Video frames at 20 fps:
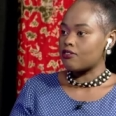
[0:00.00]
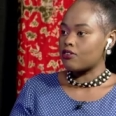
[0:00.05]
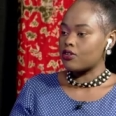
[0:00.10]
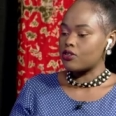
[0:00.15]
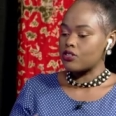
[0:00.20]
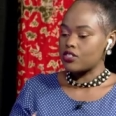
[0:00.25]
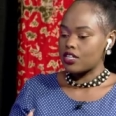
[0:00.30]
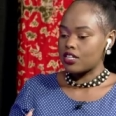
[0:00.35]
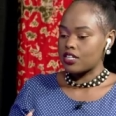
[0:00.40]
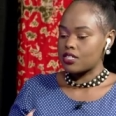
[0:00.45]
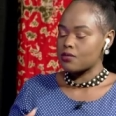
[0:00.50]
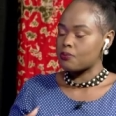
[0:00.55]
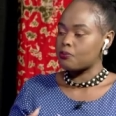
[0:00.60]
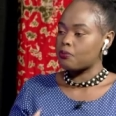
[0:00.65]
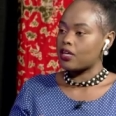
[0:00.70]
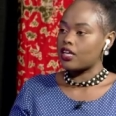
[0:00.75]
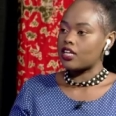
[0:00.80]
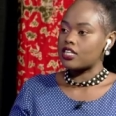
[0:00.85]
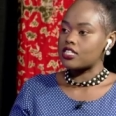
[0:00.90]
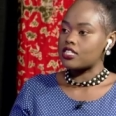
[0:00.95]
the voluntary
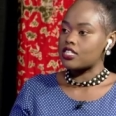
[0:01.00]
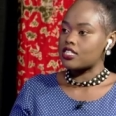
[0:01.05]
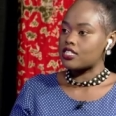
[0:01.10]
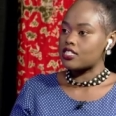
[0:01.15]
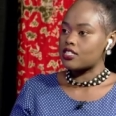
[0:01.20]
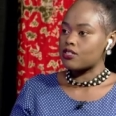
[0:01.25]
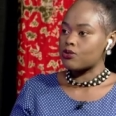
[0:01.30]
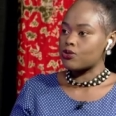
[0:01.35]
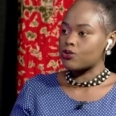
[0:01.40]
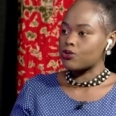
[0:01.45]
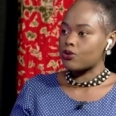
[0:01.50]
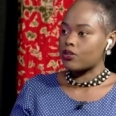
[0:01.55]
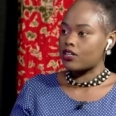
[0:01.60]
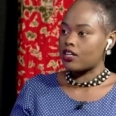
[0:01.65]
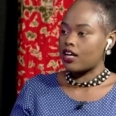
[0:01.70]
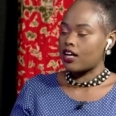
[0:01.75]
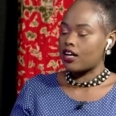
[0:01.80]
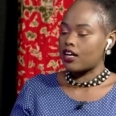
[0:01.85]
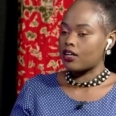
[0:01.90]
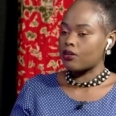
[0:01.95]
space is also a
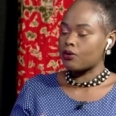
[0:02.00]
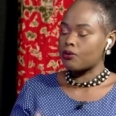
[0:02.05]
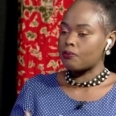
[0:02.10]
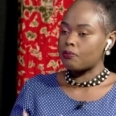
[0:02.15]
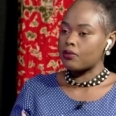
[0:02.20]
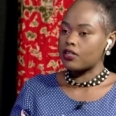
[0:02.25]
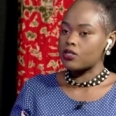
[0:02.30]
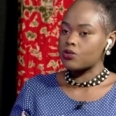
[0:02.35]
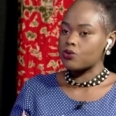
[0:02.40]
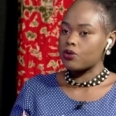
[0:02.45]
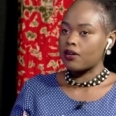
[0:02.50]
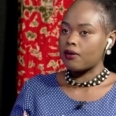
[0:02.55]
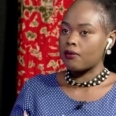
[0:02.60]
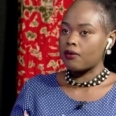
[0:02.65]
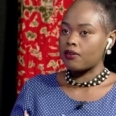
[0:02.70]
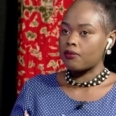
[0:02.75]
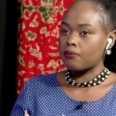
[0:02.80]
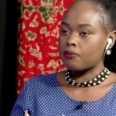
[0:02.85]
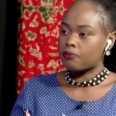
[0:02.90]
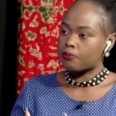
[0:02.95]
uh, good place
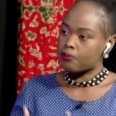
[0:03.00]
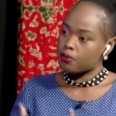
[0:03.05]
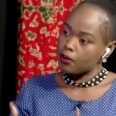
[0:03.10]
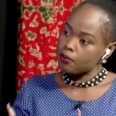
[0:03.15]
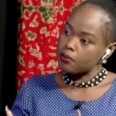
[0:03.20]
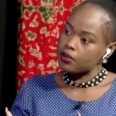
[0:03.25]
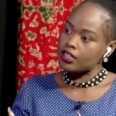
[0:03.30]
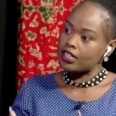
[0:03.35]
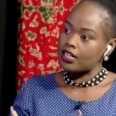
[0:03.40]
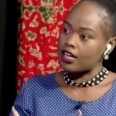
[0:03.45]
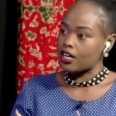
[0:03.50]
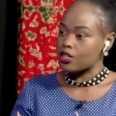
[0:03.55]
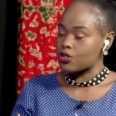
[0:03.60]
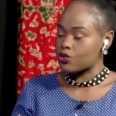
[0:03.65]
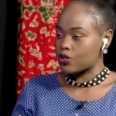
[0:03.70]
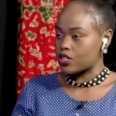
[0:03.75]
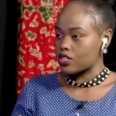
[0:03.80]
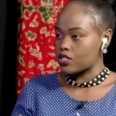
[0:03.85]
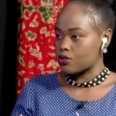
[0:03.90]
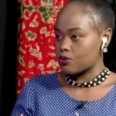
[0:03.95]
where probably
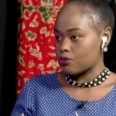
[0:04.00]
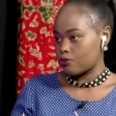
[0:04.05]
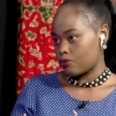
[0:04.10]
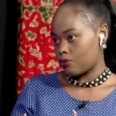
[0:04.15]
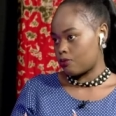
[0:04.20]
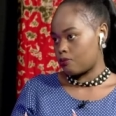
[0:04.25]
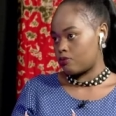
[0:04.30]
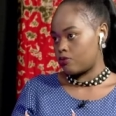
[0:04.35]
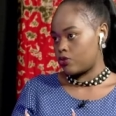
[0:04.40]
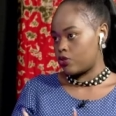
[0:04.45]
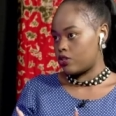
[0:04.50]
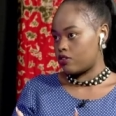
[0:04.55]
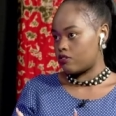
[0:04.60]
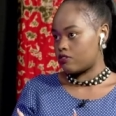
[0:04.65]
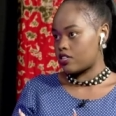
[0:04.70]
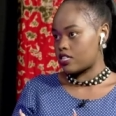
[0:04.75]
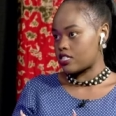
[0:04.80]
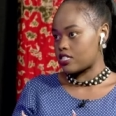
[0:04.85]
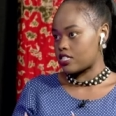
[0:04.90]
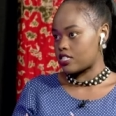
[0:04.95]
graduates from
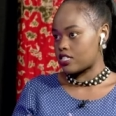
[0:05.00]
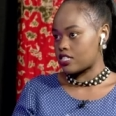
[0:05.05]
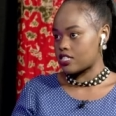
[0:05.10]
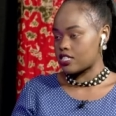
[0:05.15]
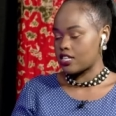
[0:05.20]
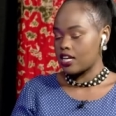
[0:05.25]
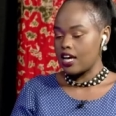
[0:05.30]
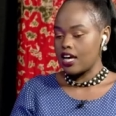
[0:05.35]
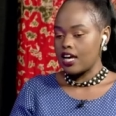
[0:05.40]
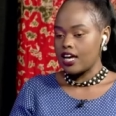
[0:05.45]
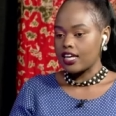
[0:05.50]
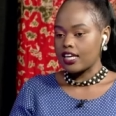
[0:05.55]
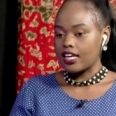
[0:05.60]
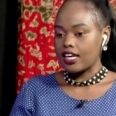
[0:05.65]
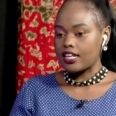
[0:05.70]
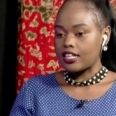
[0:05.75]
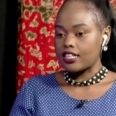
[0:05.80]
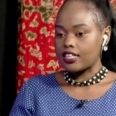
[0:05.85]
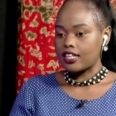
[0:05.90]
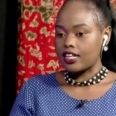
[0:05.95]
universities
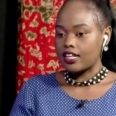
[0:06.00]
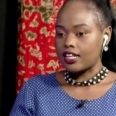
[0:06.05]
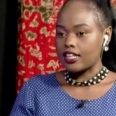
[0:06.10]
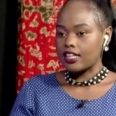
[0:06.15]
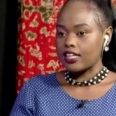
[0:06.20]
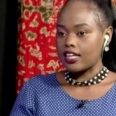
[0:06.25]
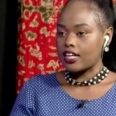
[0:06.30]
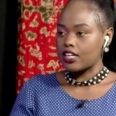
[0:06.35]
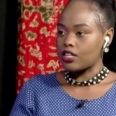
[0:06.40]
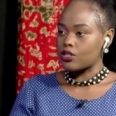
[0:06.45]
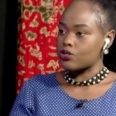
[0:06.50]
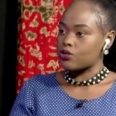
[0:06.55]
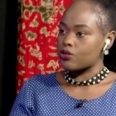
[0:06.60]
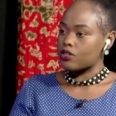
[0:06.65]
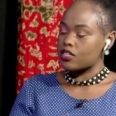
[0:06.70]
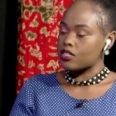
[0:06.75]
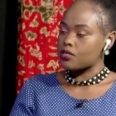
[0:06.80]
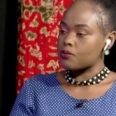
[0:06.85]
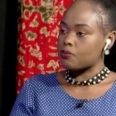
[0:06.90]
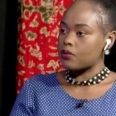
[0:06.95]
can uh, get into
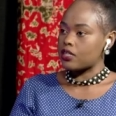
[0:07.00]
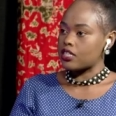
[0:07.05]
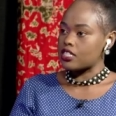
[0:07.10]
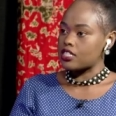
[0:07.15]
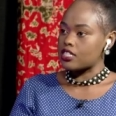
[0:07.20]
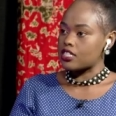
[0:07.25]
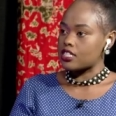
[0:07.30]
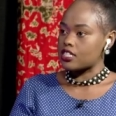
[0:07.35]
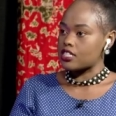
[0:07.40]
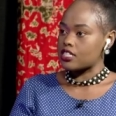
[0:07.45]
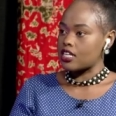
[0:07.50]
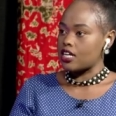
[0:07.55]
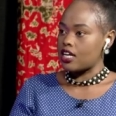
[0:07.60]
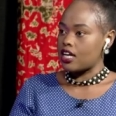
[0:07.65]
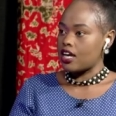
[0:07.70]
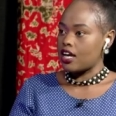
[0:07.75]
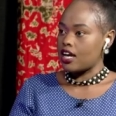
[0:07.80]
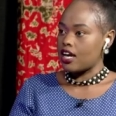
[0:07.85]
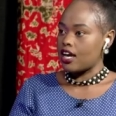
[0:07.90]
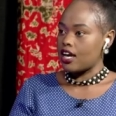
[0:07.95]
these spaces?
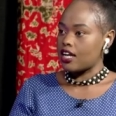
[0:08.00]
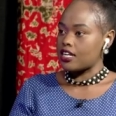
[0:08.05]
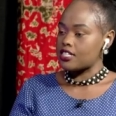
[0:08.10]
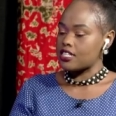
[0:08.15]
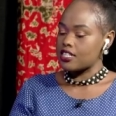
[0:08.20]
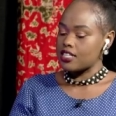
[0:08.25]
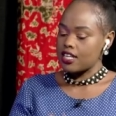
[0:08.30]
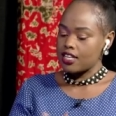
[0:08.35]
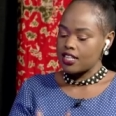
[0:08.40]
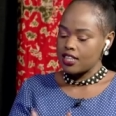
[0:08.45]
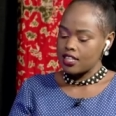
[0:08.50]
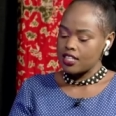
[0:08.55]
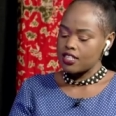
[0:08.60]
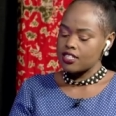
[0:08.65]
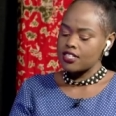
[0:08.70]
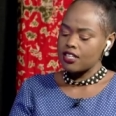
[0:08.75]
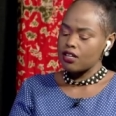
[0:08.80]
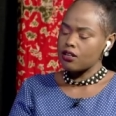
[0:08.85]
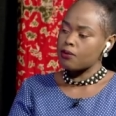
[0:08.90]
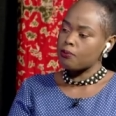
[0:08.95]
And is, it,
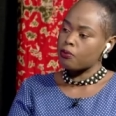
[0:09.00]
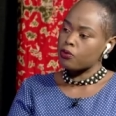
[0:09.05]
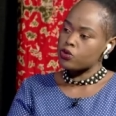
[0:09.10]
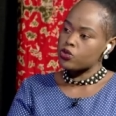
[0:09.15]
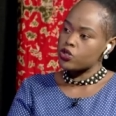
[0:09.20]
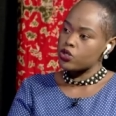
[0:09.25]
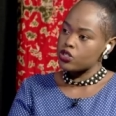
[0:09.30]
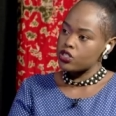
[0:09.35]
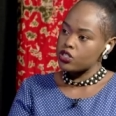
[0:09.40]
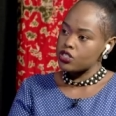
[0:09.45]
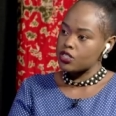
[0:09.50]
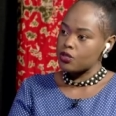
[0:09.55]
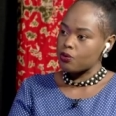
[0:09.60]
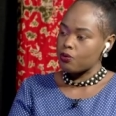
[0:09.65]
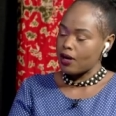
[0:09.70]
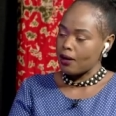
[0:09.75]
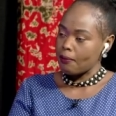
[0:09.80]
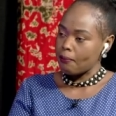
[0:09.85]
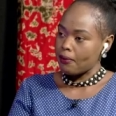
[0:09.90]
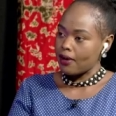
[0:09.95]
is there an opportunity
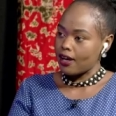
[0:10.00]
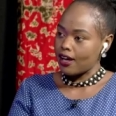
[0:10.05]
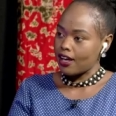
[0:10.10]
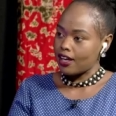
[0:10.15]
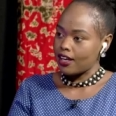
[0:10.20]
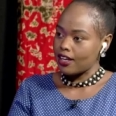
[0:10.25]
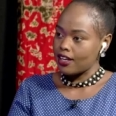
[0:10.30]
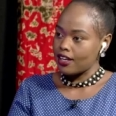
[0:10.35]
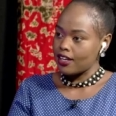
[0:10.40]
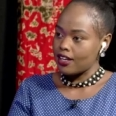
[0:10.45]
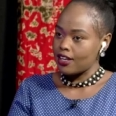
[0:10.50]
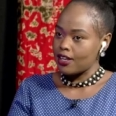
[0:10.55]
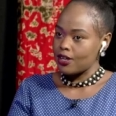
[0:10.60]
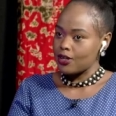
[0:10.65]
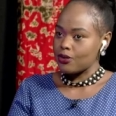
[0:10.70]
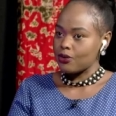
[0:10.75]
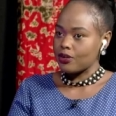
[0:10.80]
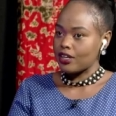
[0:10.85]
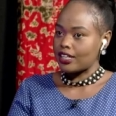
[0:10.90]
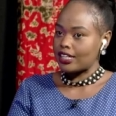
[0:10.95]
whereby
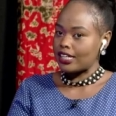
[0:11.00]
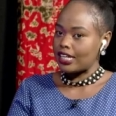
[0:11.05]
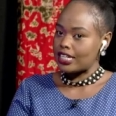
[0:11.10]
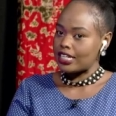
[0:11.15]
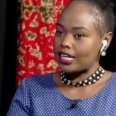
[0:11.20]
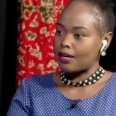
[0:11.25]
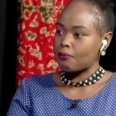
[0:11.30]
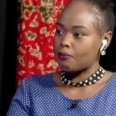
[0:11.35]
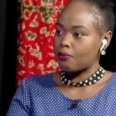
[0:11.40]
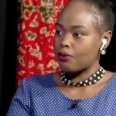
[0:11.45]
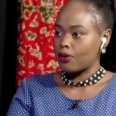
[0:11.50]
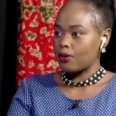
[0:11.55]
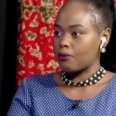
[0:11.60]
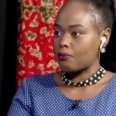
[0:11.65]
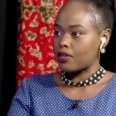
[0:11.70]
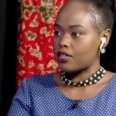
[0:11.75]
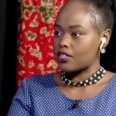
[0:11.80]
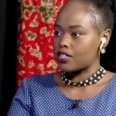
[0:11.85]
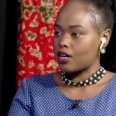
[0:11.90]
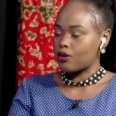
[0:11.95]
you can get
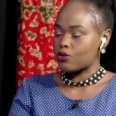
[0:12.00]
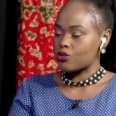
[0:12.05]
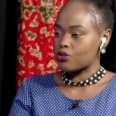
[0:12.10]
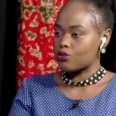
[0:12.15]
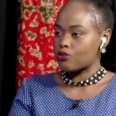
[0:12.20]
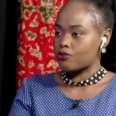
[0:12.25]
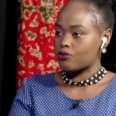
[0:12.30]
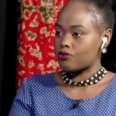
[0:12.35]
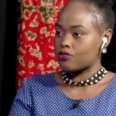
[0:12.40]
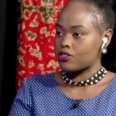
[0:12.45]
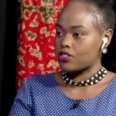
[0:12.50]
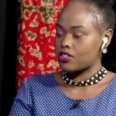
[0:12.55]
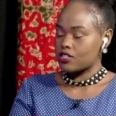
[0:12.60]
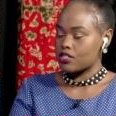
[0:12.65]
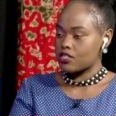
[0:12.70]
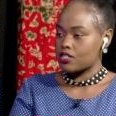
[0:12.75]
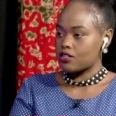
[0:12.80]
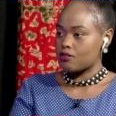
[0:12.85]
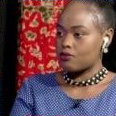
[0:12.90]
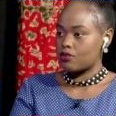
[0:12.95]
employment out of
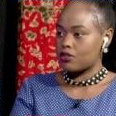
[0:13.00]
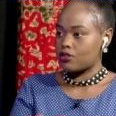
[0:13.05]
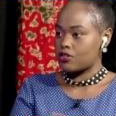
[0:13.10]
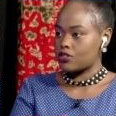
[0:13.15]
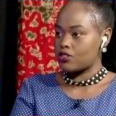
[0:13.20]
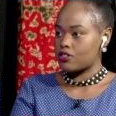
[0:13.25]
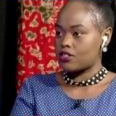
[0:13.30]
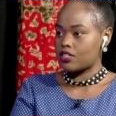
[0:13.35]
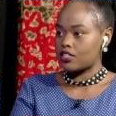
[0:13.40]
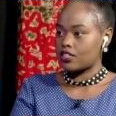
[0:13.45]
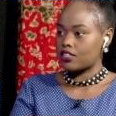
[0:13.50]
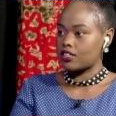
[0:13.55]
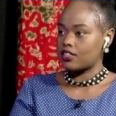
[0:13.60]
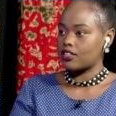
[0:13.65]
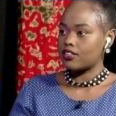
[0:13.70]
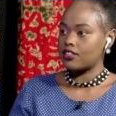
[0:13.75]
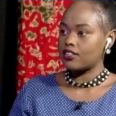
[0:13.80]
just volunteering?